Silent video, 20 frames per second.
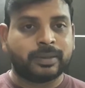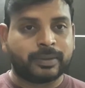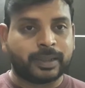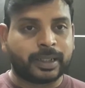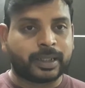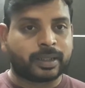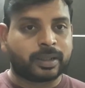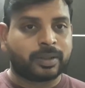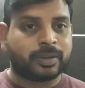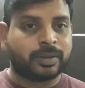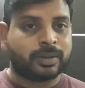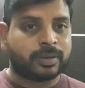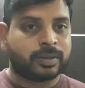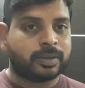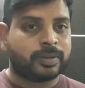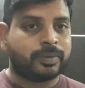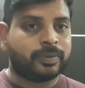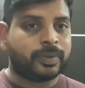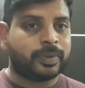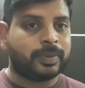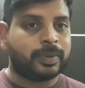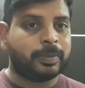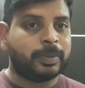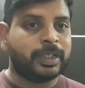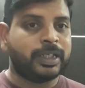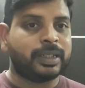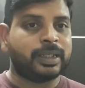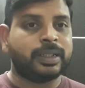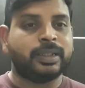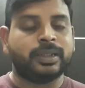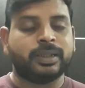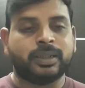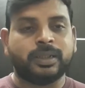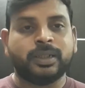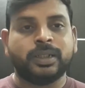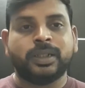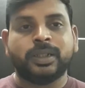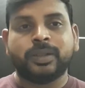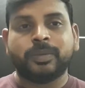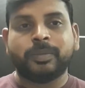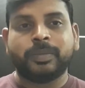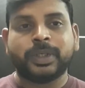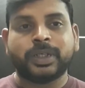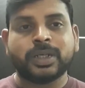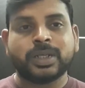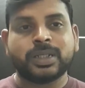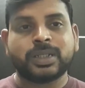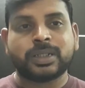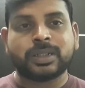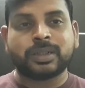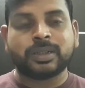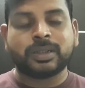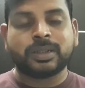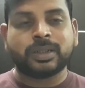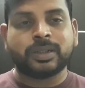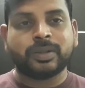right? We will be clear, because